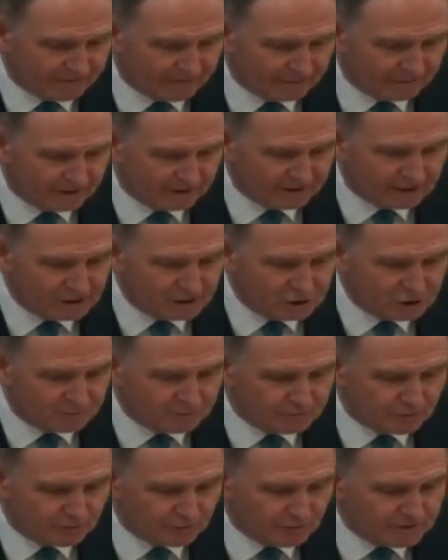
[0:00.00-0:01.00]
and that the case
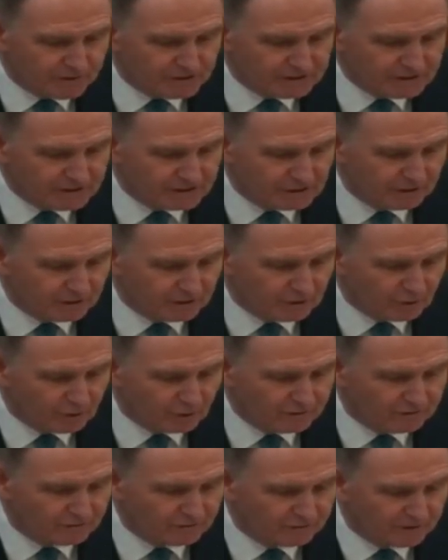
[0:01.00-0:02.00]
should be remitted to the
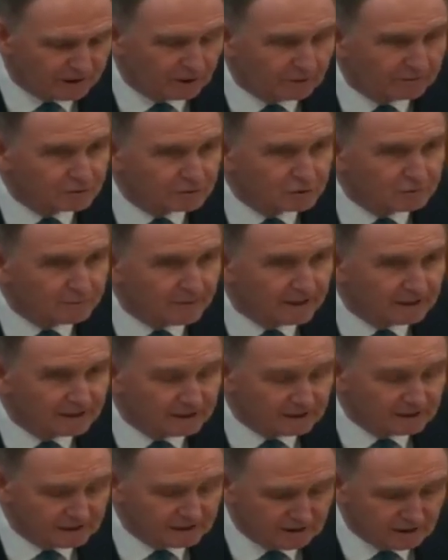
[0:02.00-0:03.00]
Court of Appeal of
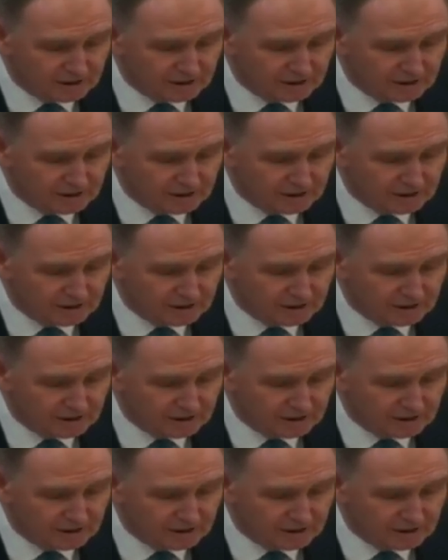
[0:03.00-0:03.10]
Jamaica